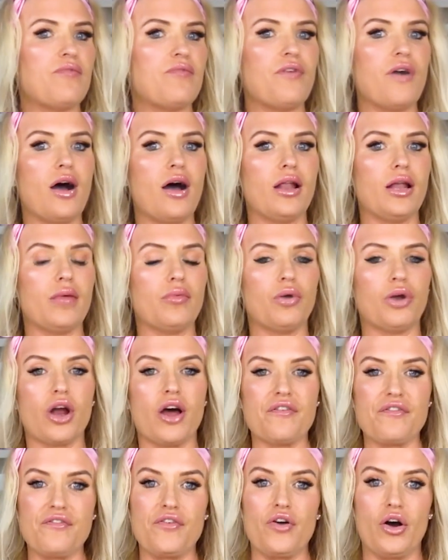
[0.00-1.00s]
violet, what
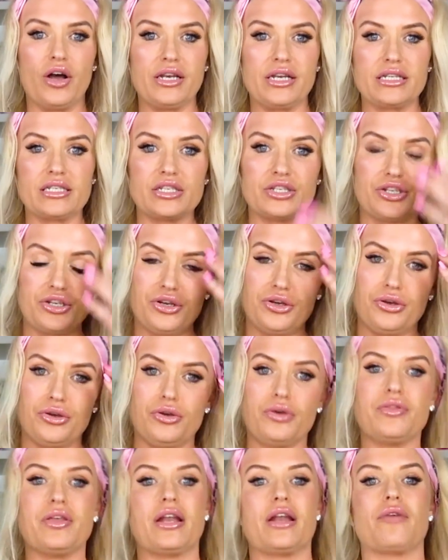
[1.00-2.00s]
I find is
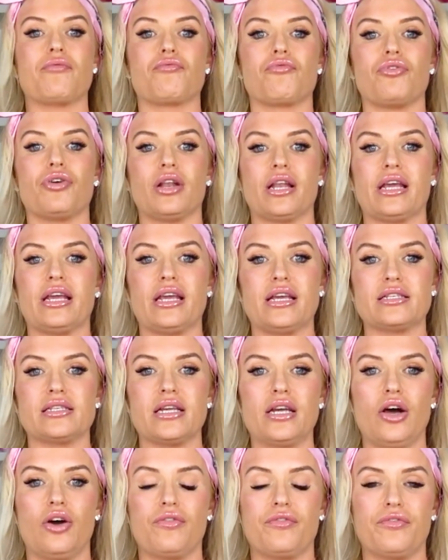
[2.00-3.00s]
too that it really
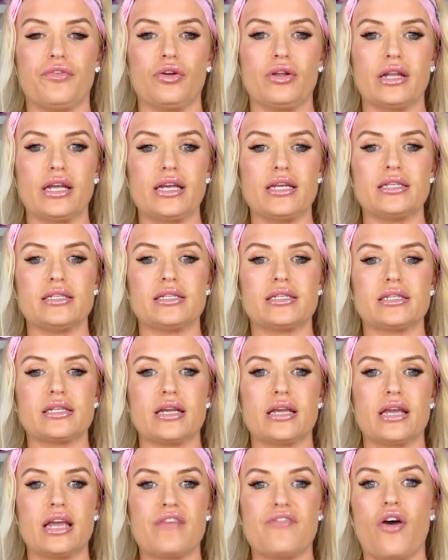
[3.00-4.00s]
is helpful
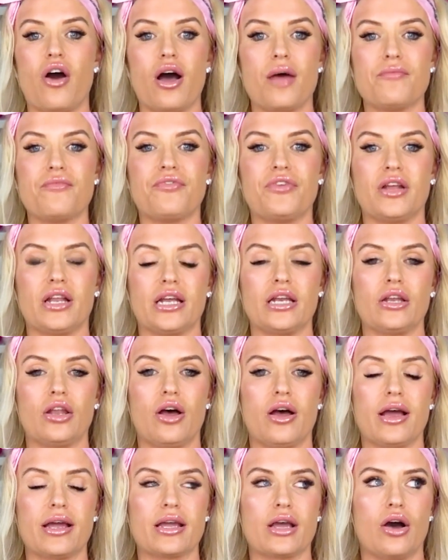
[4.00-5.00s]
is if I'm feeling
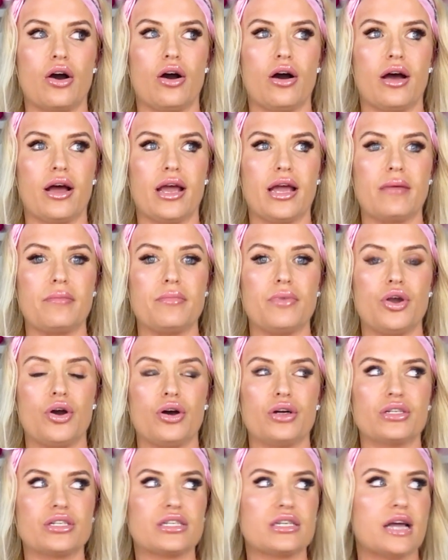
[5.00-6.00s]
like I'm
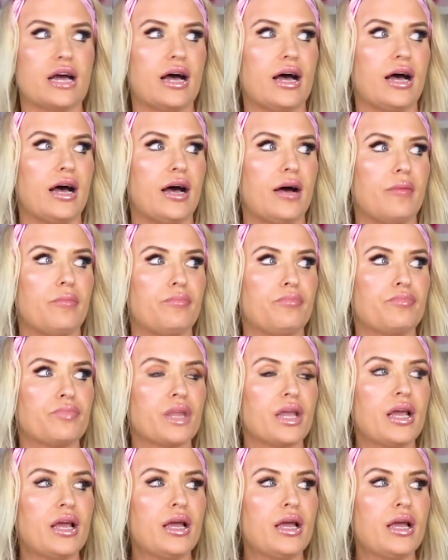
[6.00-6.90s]
not, I